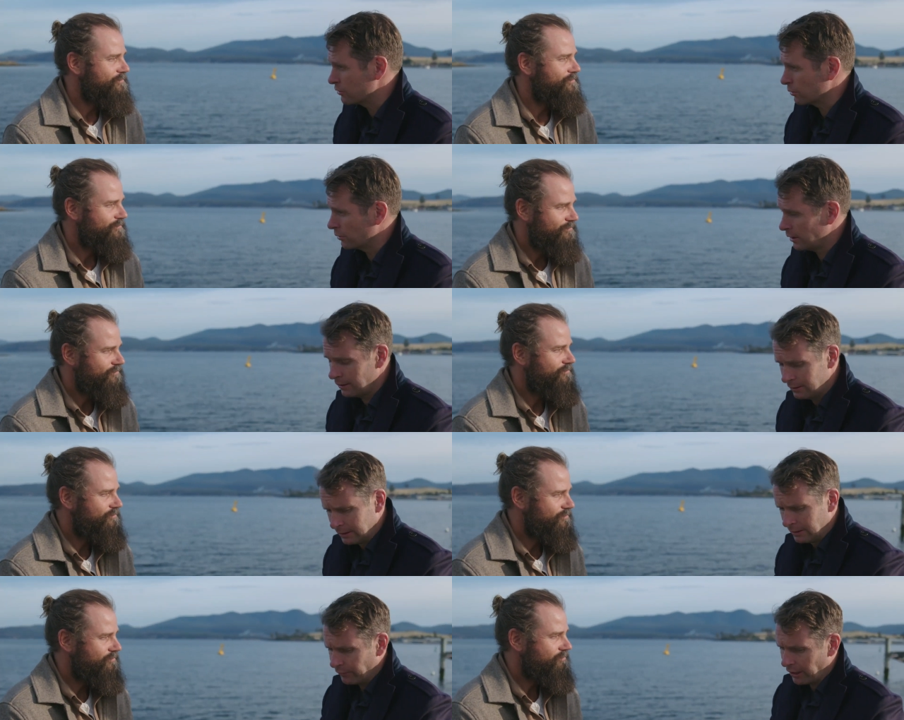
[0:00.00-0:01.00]
Speaker 1: drawdown
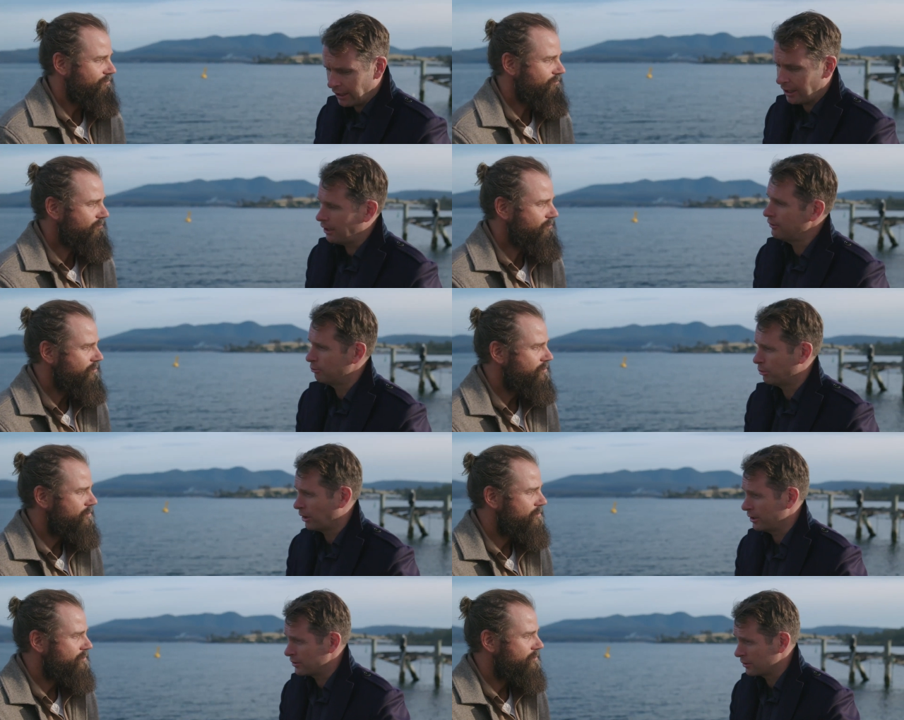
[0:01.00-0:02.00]
and
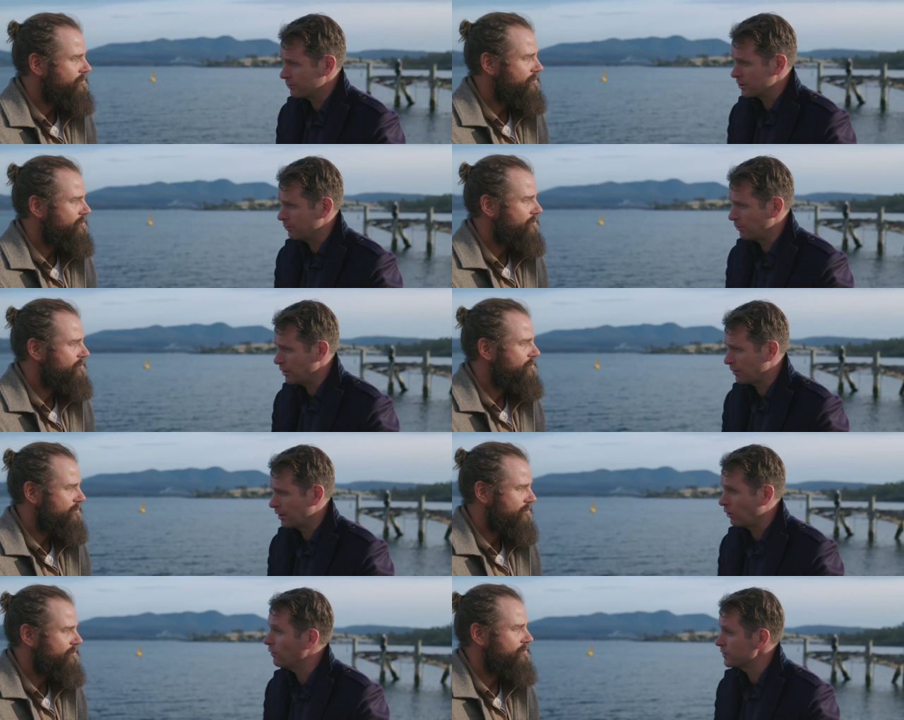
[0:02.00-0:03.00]
by in terms of the
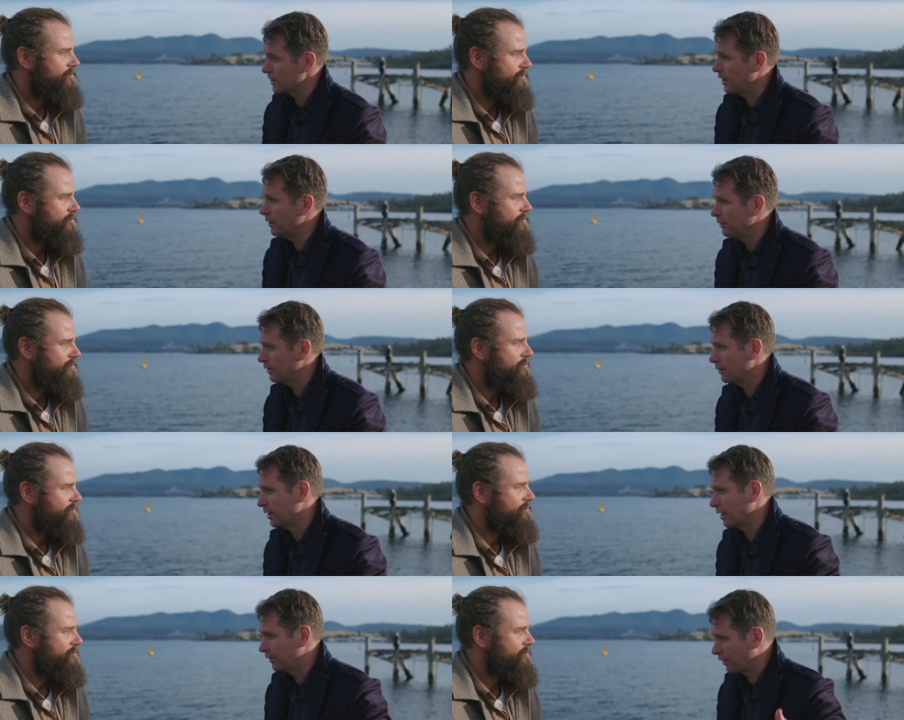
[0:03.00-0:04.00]
methane offset that you're
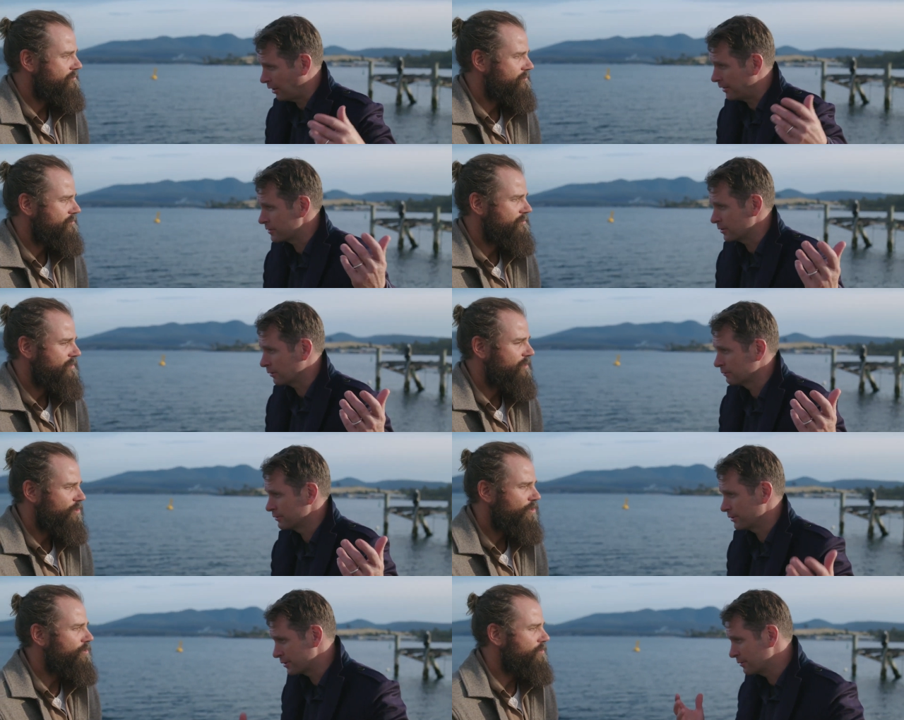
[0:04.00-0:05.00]
getting in the livestock.
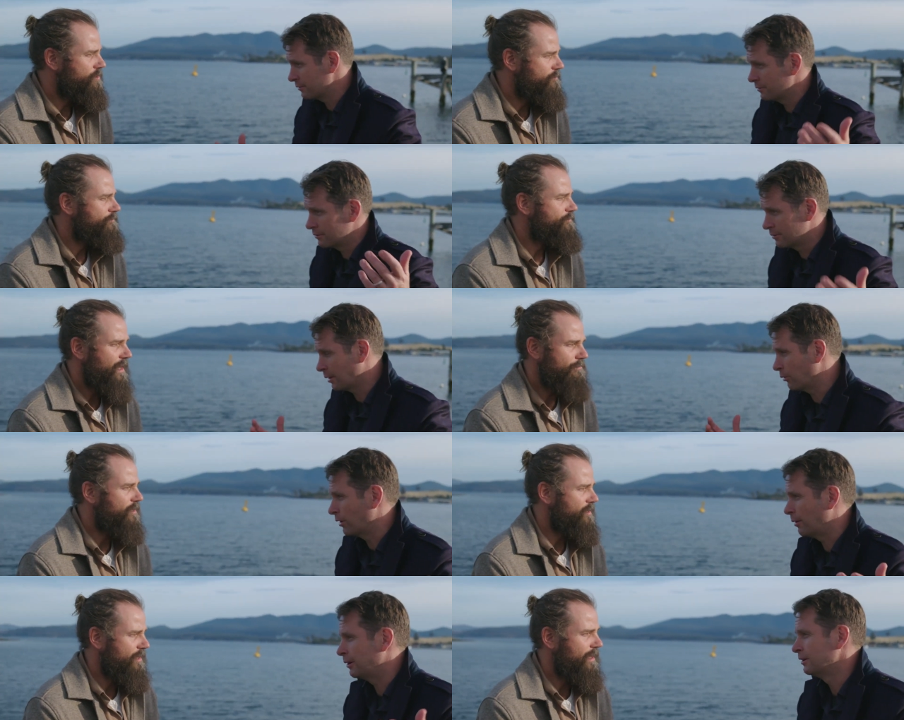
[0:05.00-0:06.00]
So Huge.
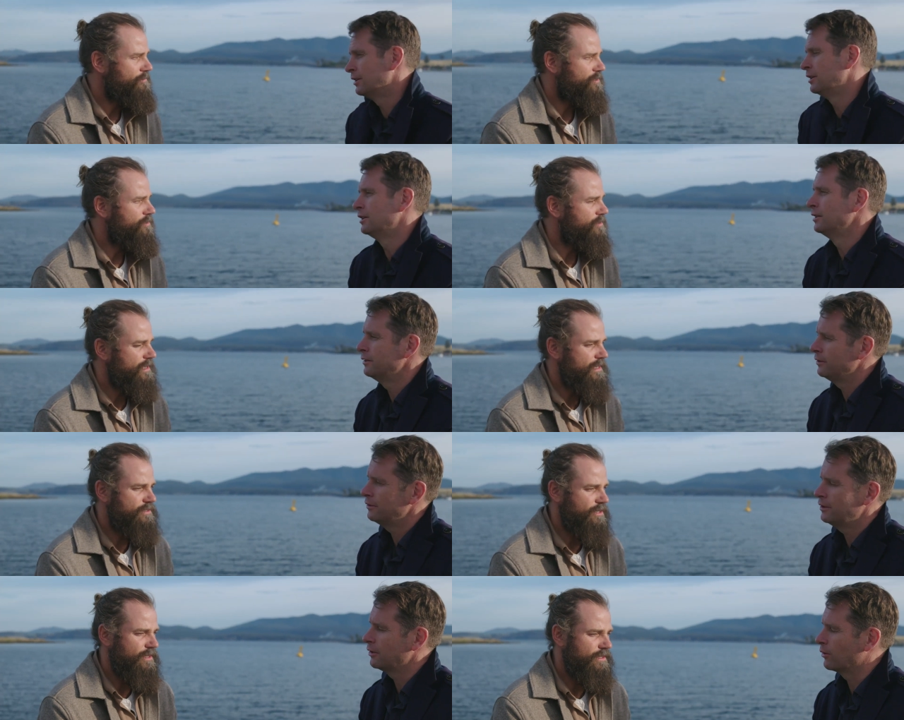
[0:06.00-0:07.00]
Double Ab
Speaker 2: whammy. Absolutely. And
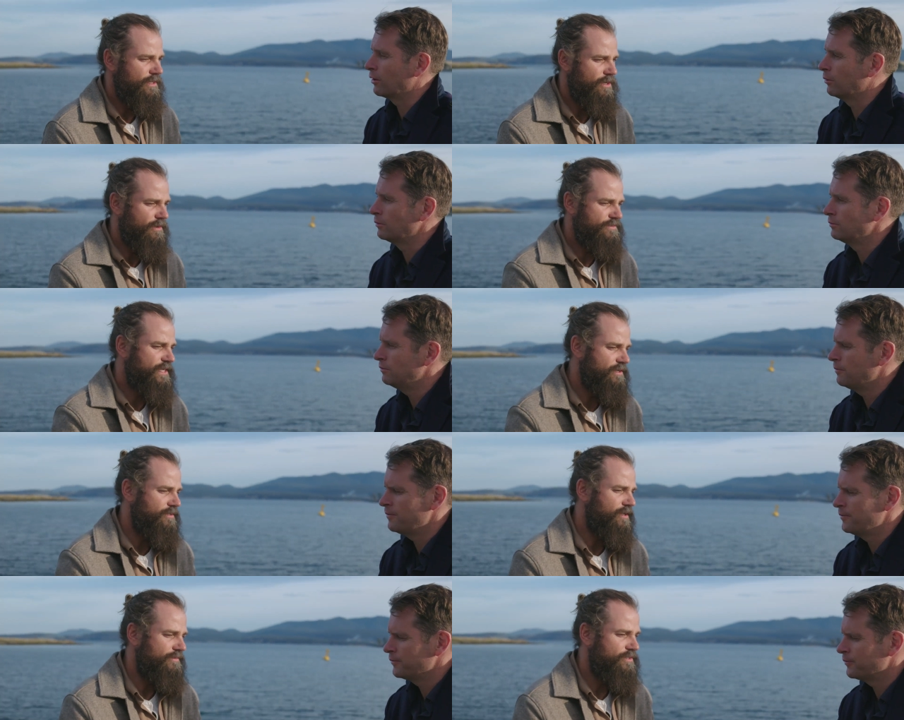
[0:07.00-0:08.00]
so the, the, offset
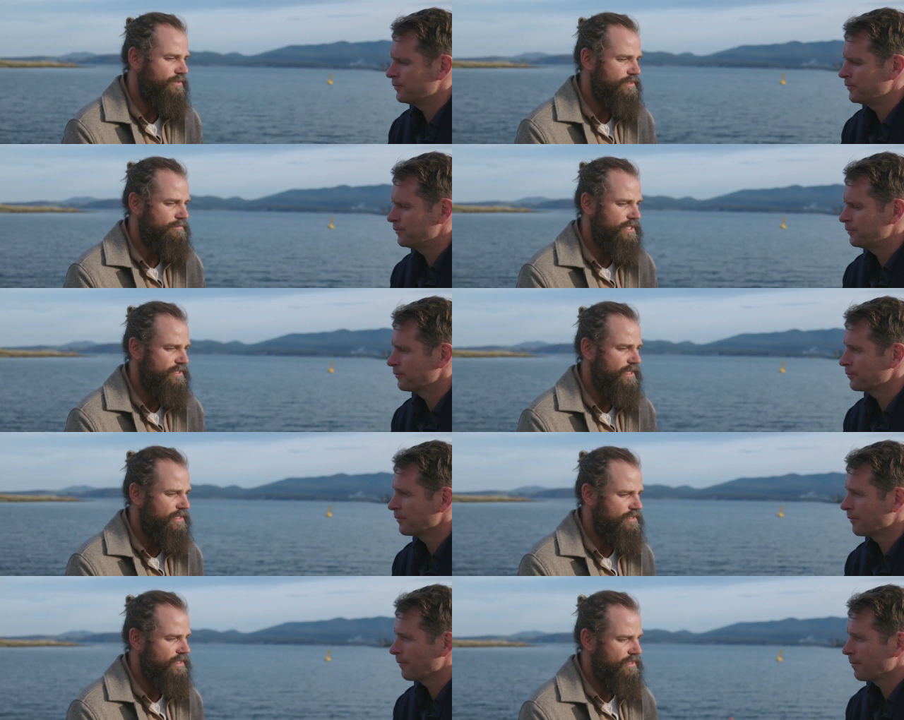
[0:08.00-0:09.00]
on livestock is much
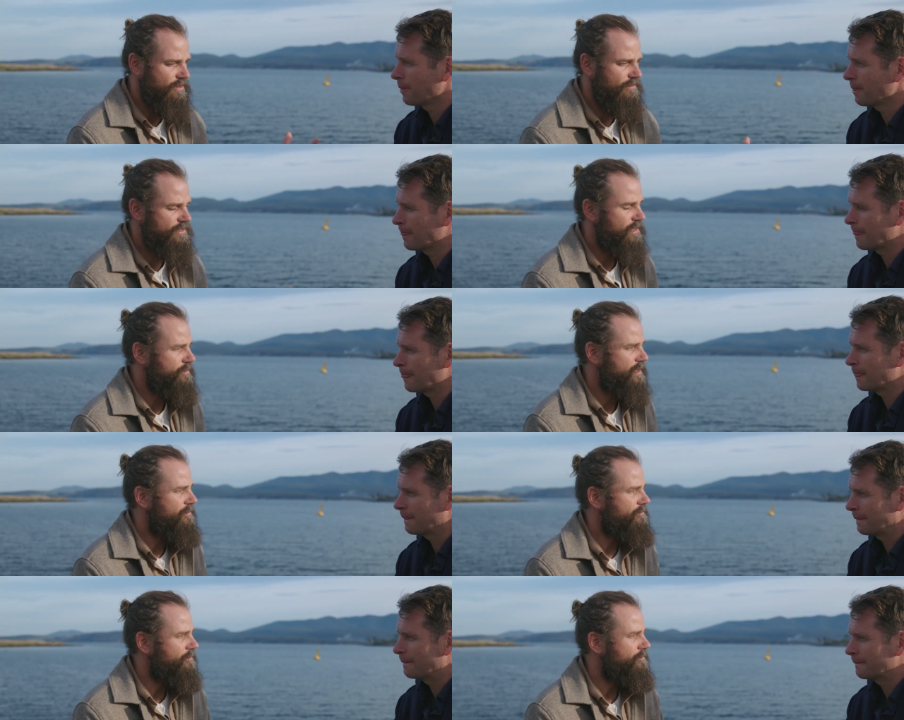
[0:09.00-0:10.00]
larger than the offset we
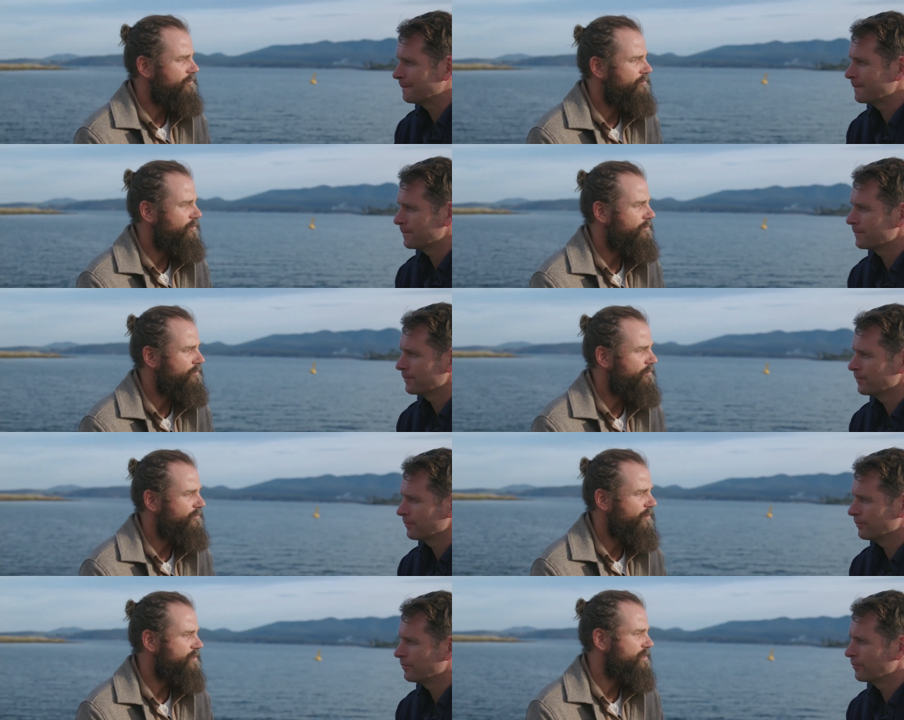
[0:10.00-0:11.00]
get from, from
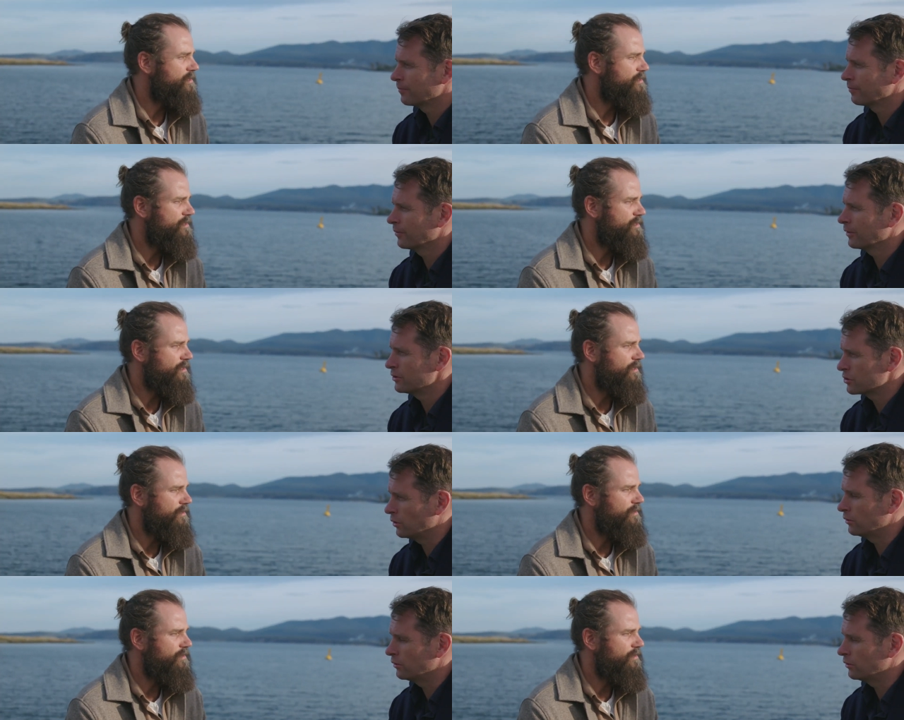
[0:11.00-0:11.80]
photosynthesis in, sure. the,